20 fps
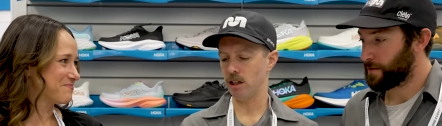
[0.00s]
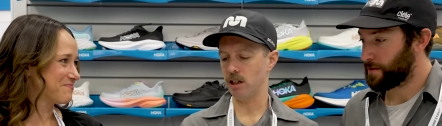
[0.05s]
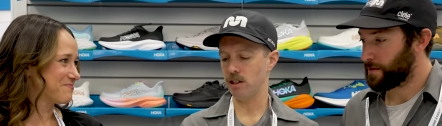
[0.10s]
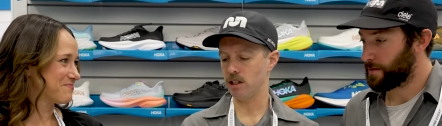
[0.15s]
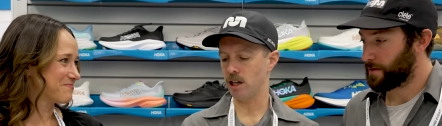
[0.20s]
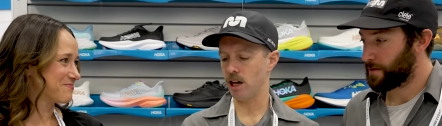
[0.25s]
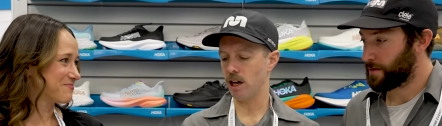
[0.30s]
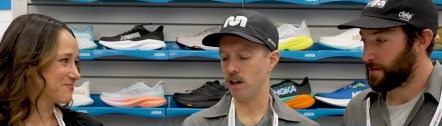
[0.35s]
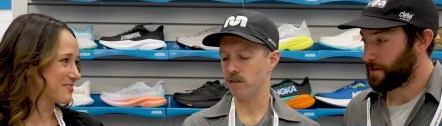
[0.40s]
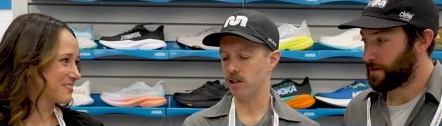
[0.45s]
Speaker 1: It's a
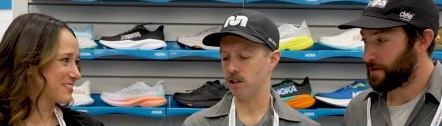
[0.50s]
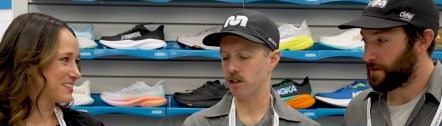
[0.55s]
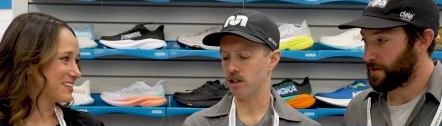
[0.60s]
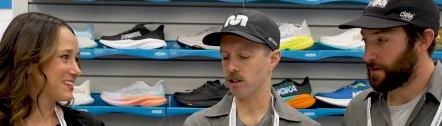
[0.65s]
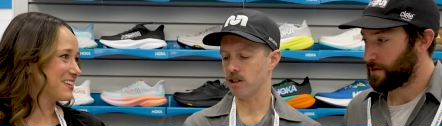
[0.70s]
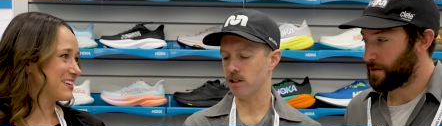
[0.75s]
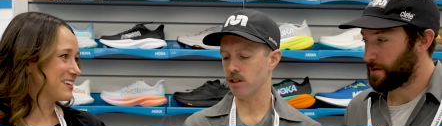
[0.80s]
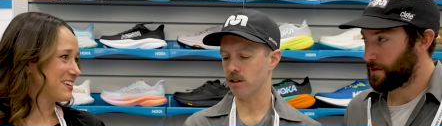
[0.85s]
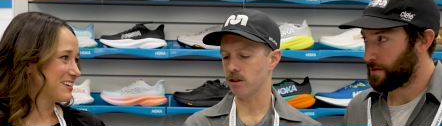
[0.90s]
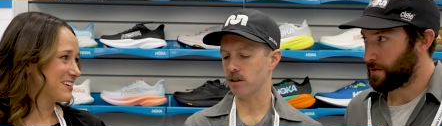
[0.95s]
heavier
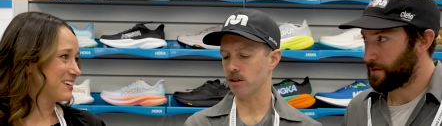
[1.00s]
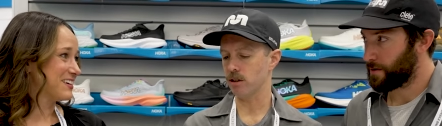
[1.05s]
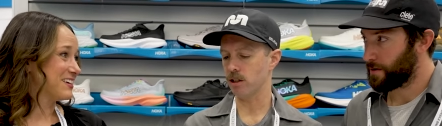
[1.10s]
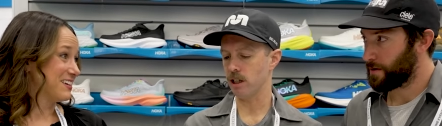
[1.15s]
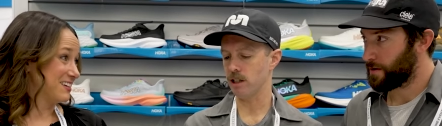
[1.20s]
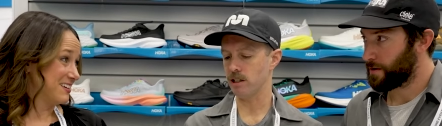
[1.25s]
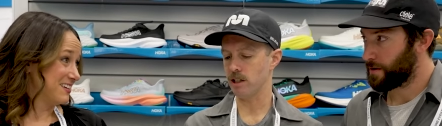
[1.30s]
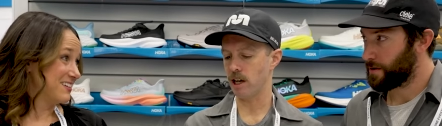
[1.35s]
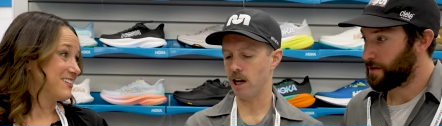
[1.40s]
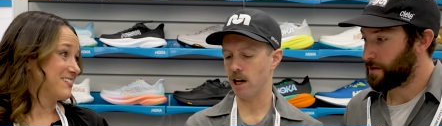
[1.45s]
shoe. Is
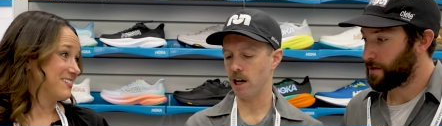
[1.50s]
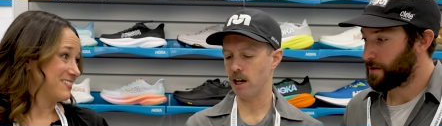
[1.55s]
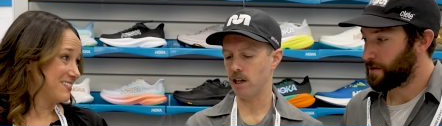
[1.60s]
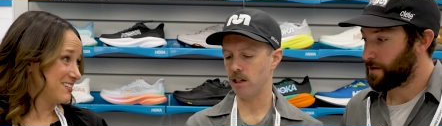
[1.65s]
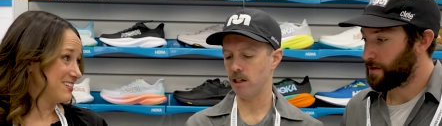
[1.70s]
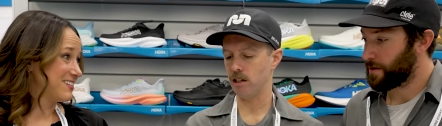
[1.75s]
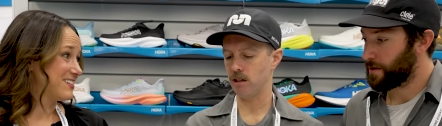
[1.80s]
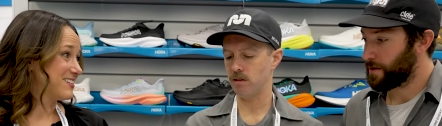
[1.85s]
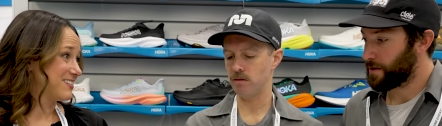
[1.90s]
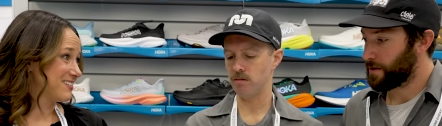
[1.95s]
that
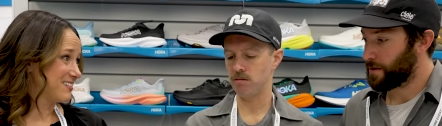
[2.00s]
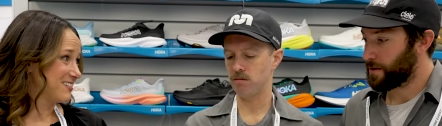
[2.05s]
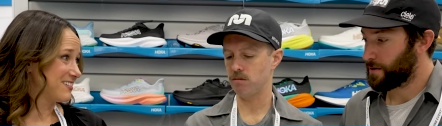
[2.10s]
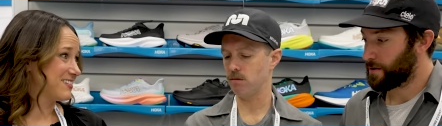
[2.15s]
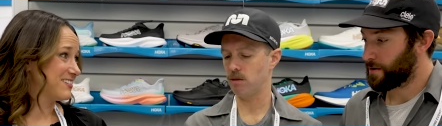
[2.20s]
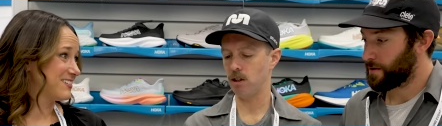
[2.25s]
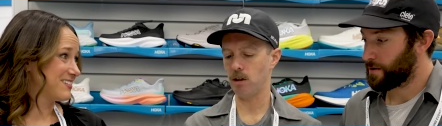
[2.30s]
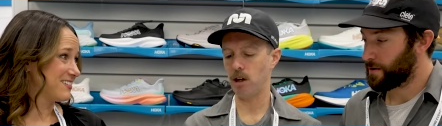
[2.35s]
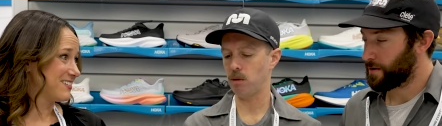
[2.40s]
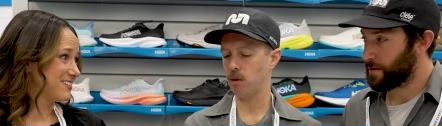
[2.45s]

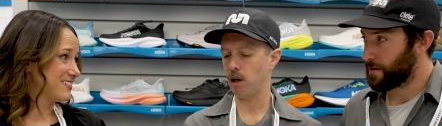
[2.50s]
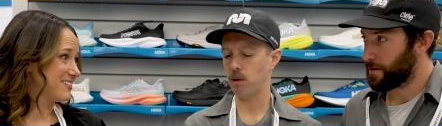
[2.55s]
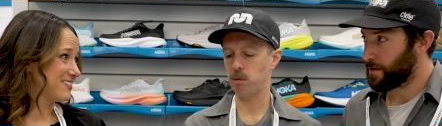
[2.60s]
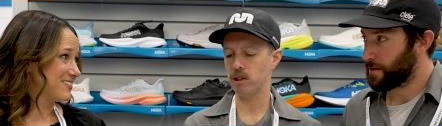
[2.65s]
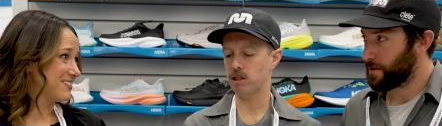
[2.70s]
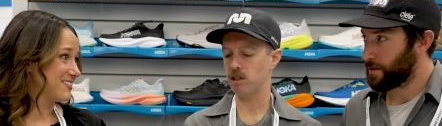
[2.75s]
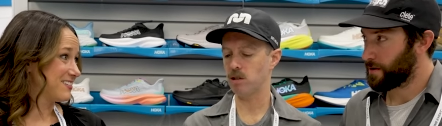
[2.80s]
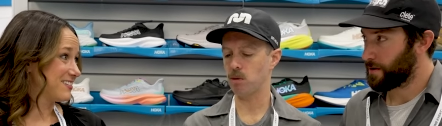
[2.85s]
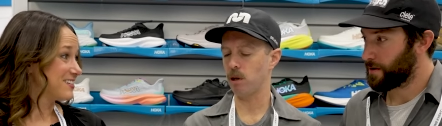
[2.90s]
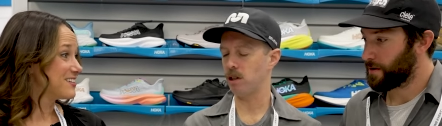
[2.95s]
What's
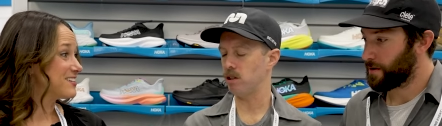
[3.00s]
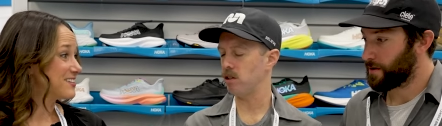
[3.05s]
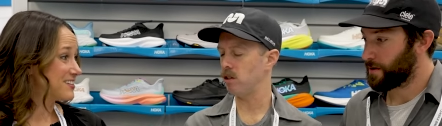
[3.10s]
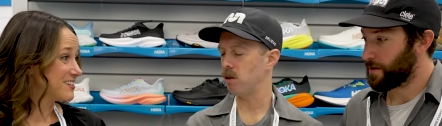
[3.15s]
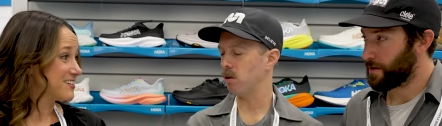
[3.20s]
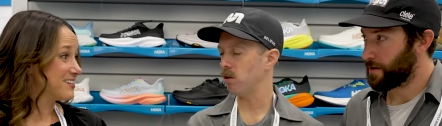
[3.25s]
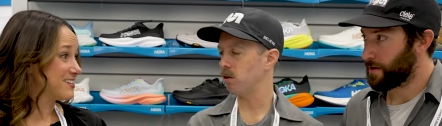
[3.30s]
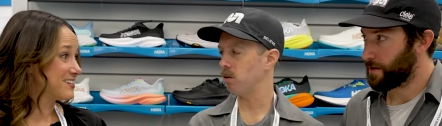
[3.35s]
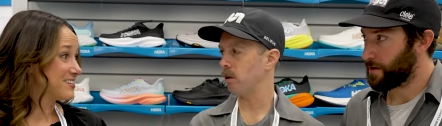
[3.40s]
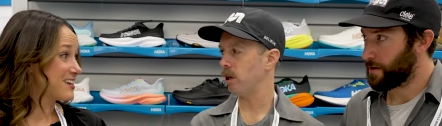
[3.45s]
the weight? Do you know
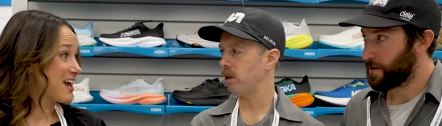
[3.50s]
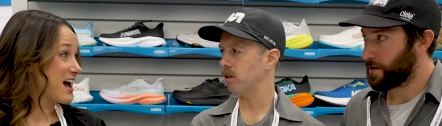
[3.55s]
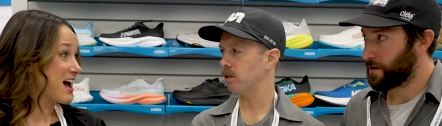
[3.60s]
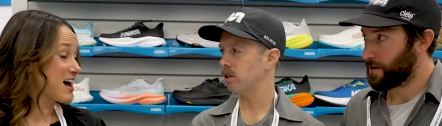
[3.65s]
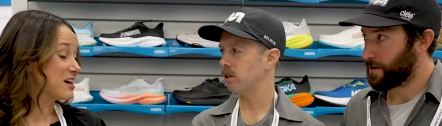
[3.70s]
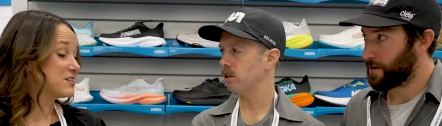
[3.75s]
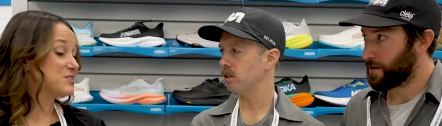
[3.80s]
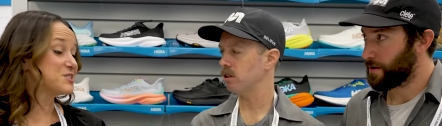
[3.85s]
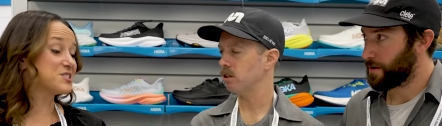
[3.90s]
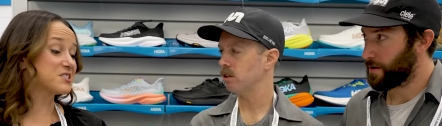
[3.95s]
the weight yeah, on
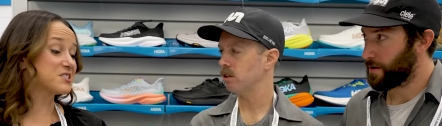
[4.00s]
this?